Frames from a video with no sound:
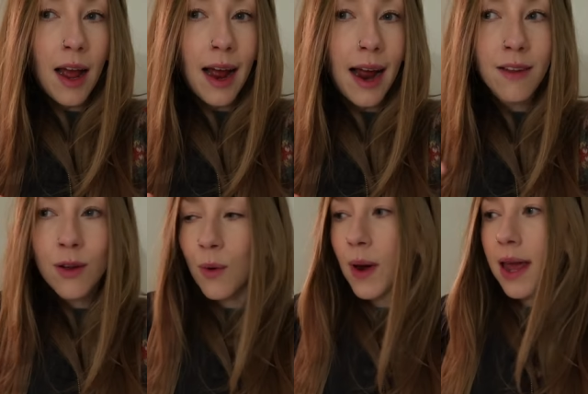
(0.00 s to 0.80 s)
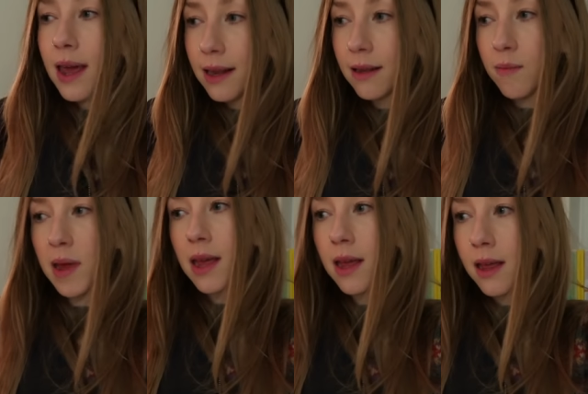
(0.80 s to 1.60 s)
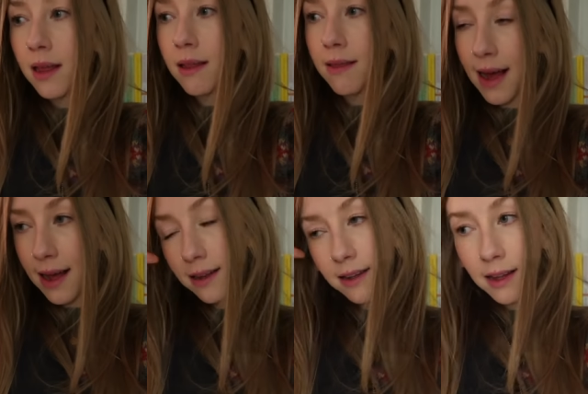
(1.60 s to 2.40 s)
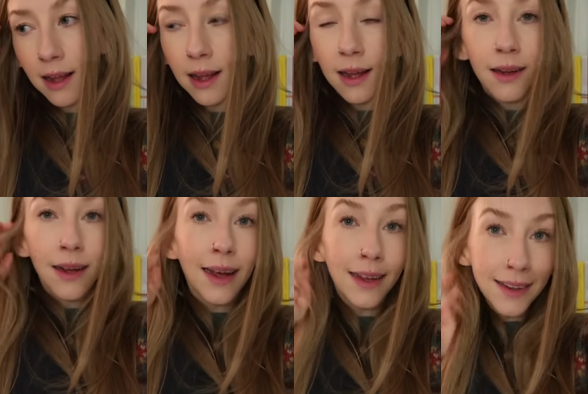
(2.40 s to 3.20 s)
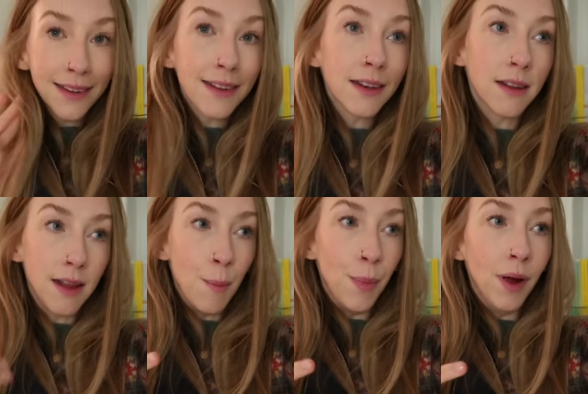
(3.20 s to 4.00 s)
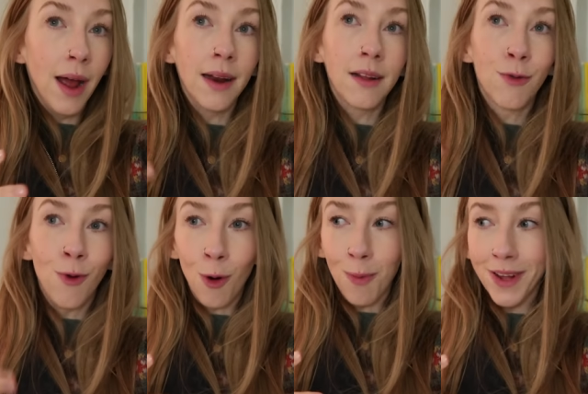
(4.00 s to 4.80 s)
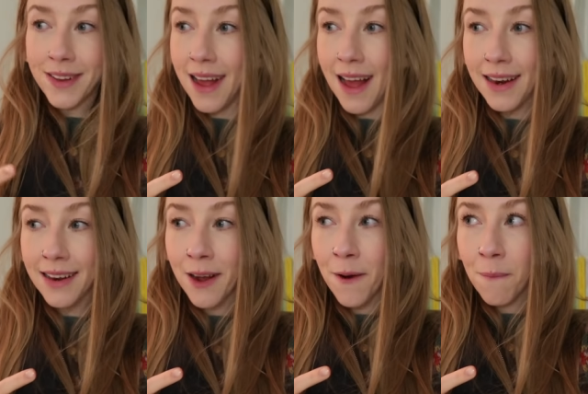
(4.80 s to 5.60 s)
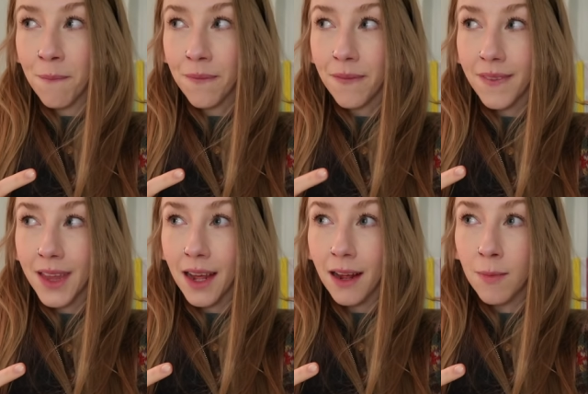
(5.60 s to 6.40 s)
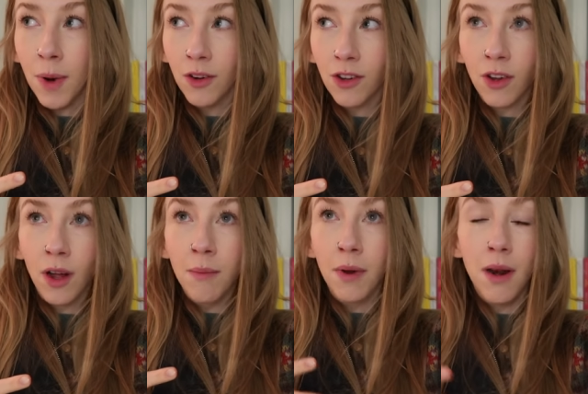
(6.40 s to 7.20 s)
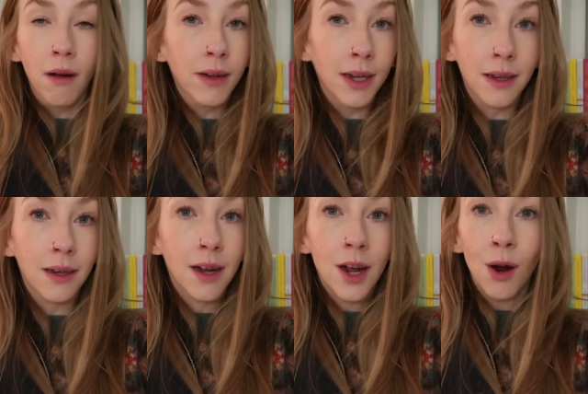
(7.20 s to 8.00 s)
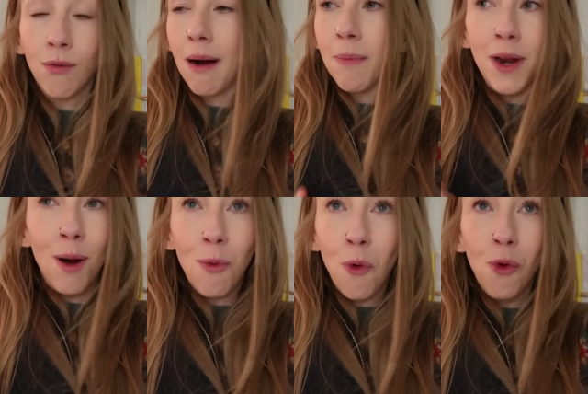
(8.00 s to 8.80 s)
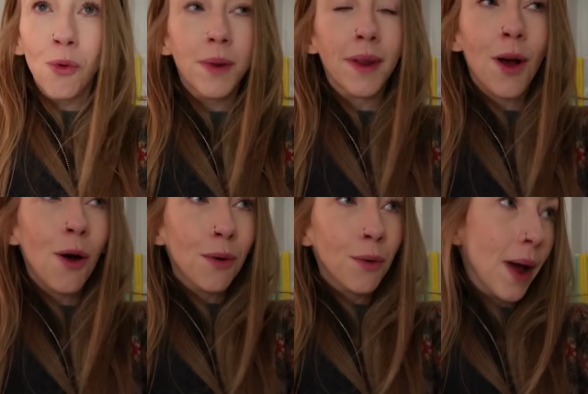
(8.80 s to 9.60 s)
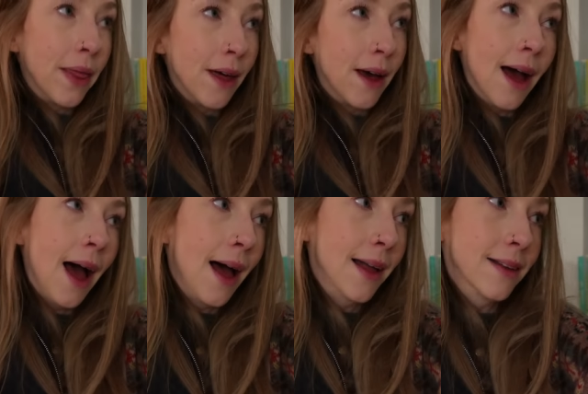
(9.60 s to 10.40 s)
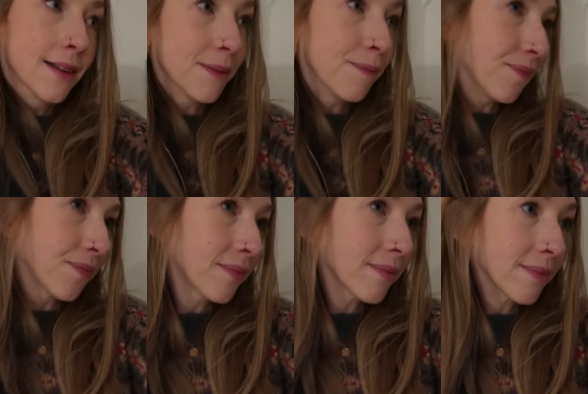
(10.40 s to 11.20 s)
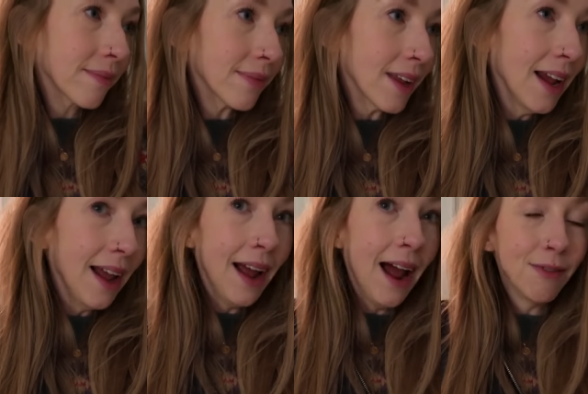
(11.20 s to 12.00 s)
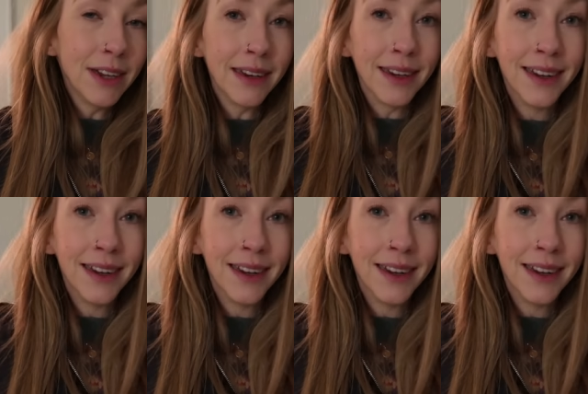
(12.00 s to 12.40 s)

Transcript: it hasn't quite hit me that it is December and it's Vlogmas and as much as I'm loving wrapping up warm in the cold weather and having